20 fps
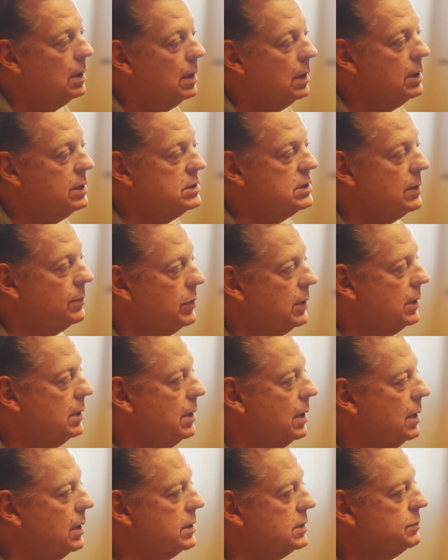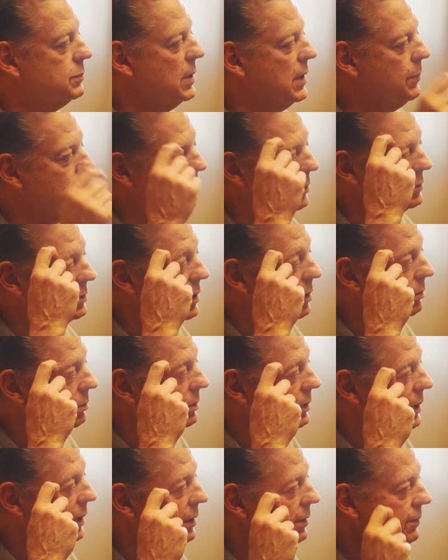He said, because people
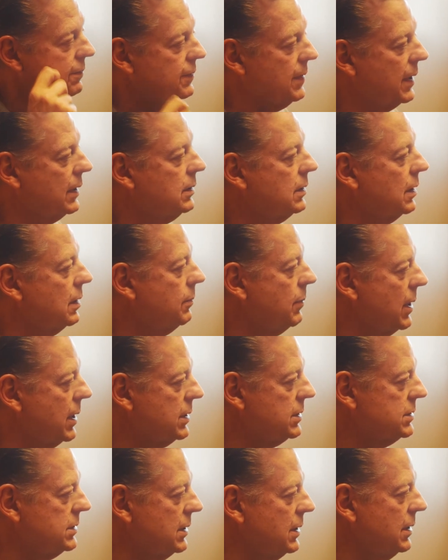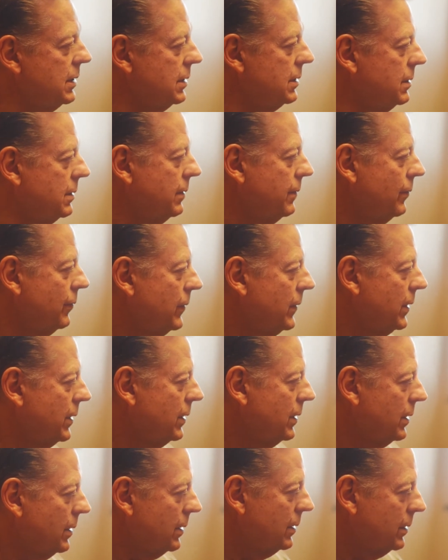don't get affected by seeing
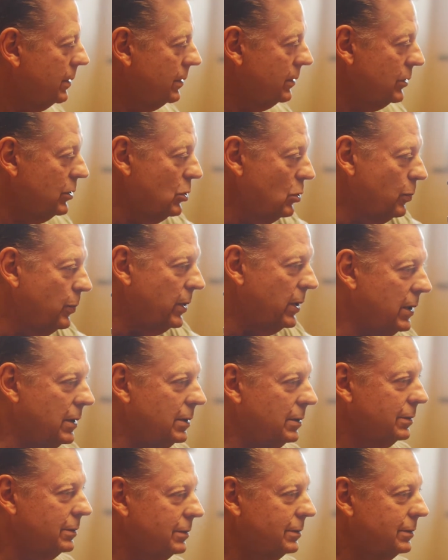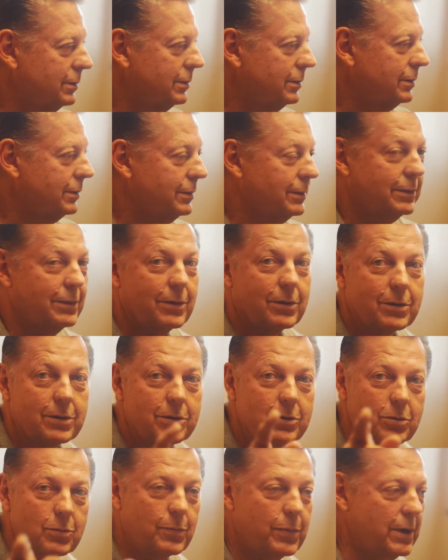you beat or
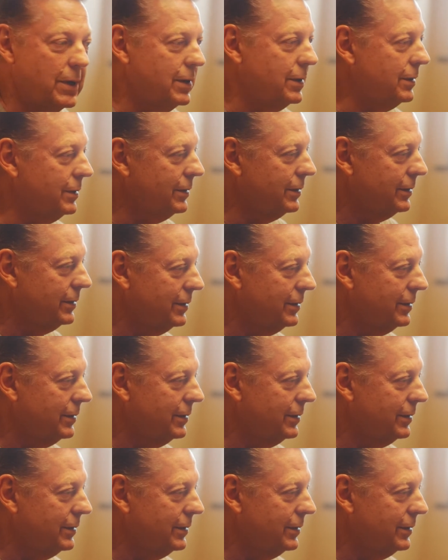you beat,